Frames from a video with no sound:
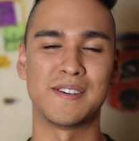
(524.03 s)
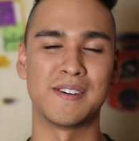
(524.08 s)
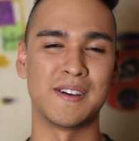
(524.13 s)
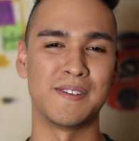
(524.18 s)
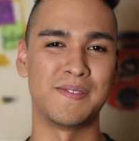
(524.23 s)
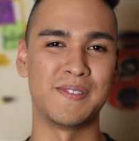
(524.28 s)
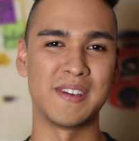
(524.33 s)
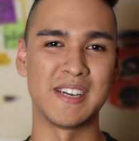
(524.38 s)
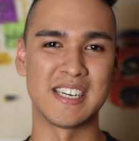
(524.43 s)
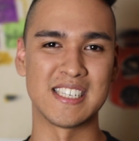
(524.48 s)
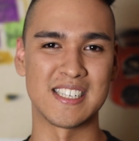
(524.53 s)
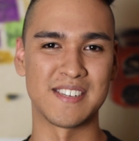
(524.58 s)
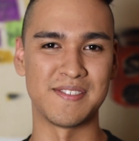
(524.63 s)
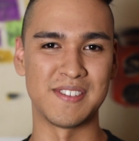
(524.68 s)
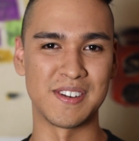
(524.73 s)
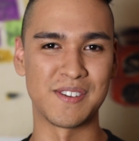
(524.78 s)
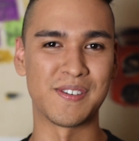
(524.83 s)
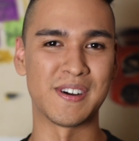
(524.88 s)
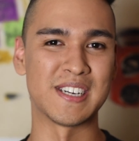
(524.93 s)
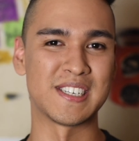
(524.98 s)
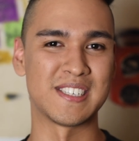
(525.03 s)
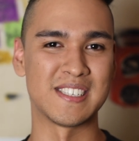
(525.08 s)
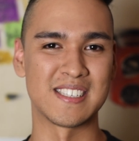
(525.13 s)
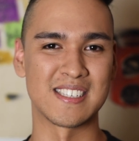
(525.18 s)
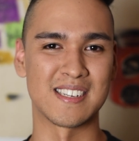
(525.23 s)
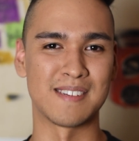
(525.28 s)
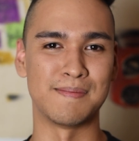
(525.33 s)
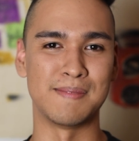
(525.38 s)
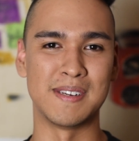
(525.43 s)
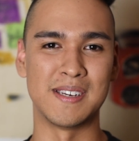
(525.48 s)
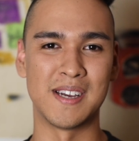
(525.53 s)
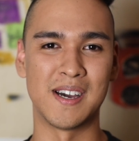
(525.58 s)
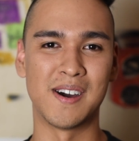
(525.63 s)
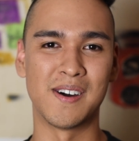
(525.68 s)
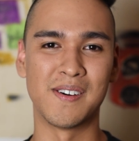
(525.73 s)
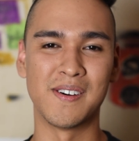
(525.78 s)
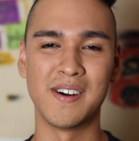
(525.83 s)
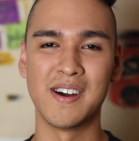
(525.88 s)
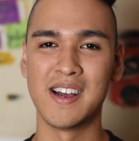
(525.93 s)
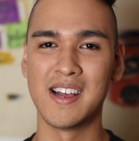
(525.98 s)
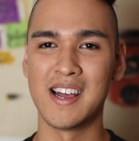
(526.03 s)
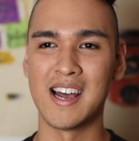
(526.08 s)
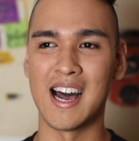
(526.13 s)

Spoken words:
If you guys have any questions, let me know.